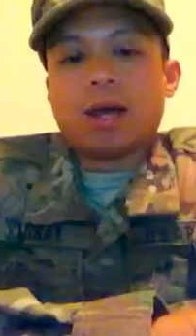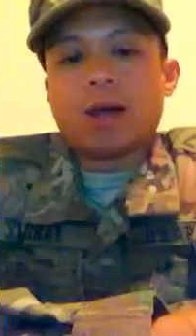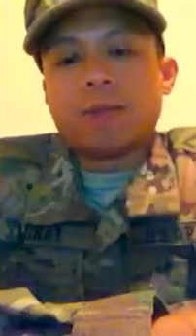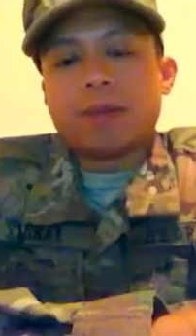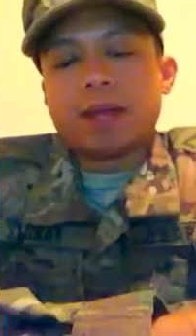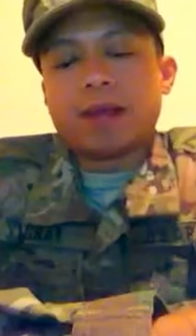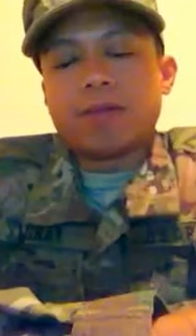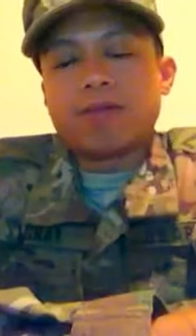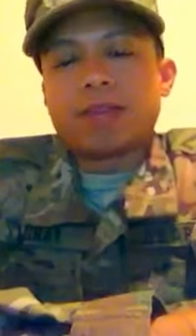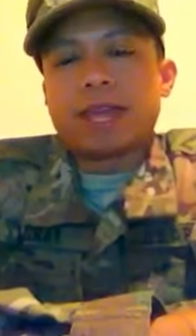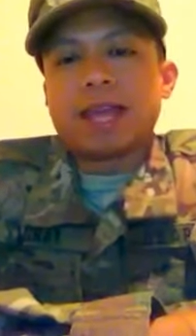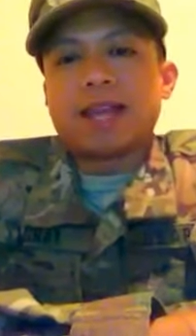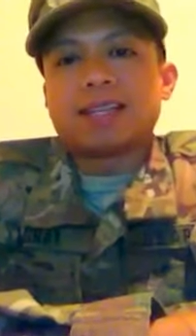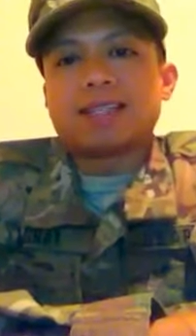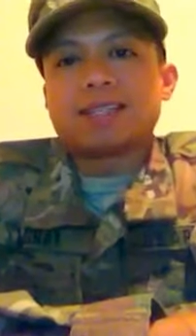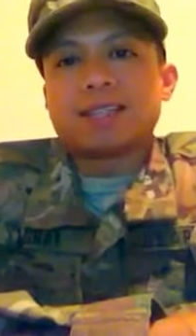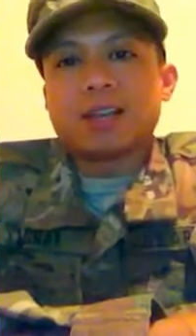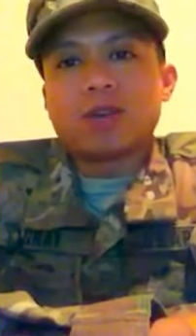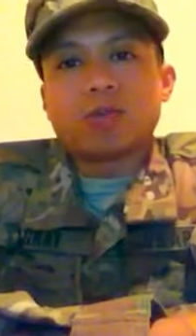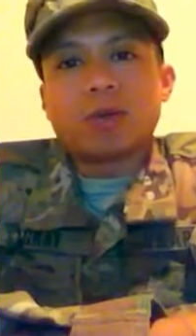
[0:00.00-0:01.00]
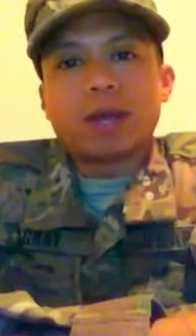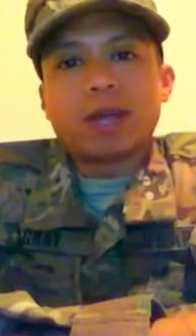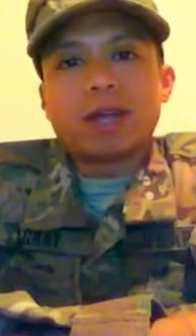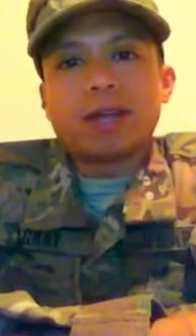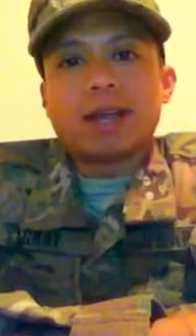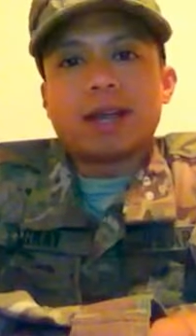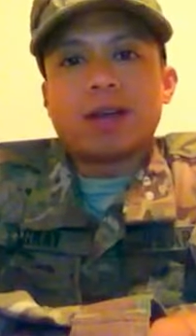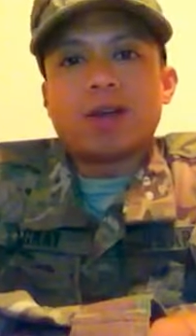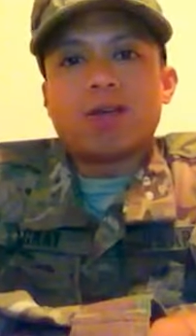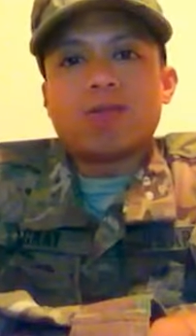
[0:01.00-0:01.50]
I'm in Afghanistan
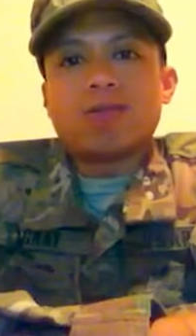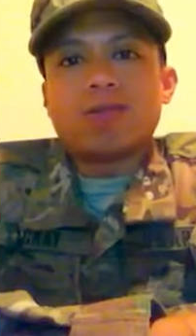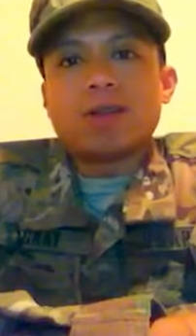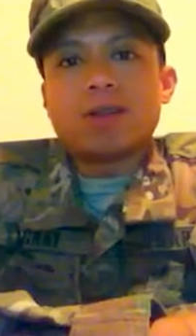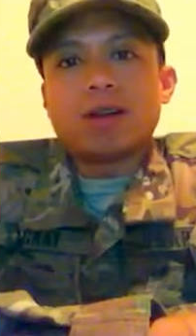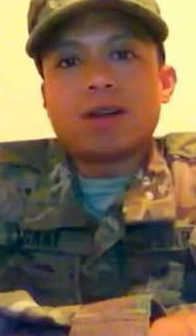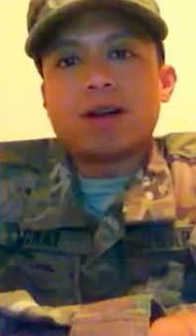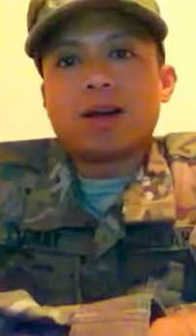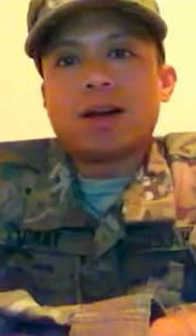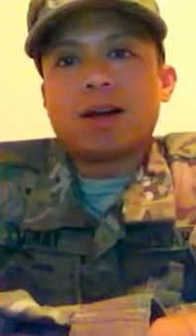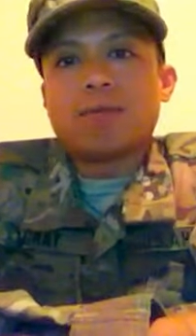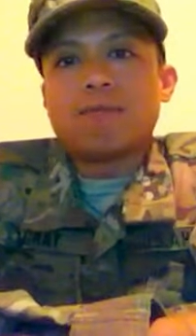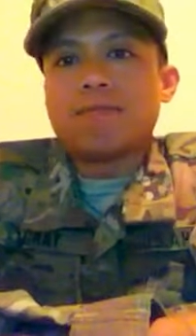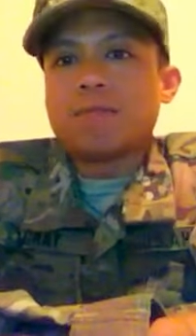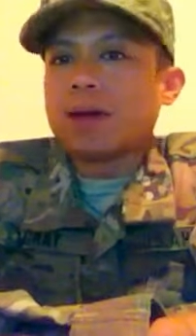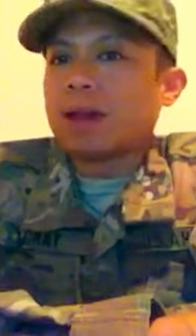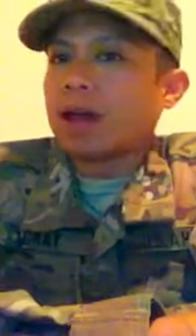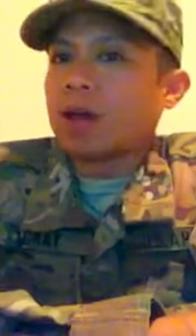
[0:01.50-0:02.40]
right now, uh,